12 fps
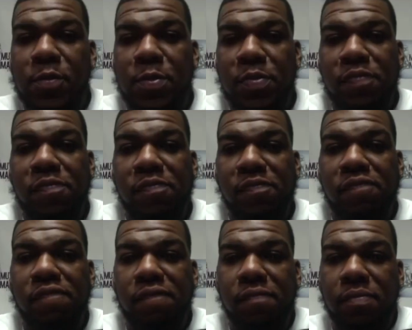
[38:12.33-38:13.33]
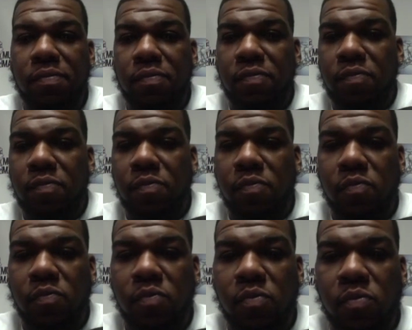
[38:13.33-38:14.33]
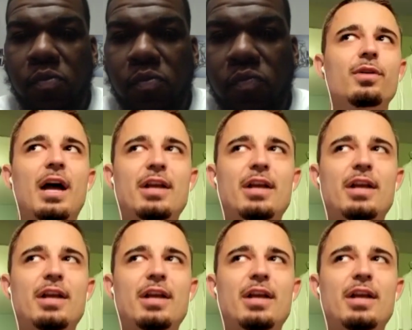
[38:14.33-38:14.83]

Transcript: Oh, no, okay. No, yeah, but it's like, yo,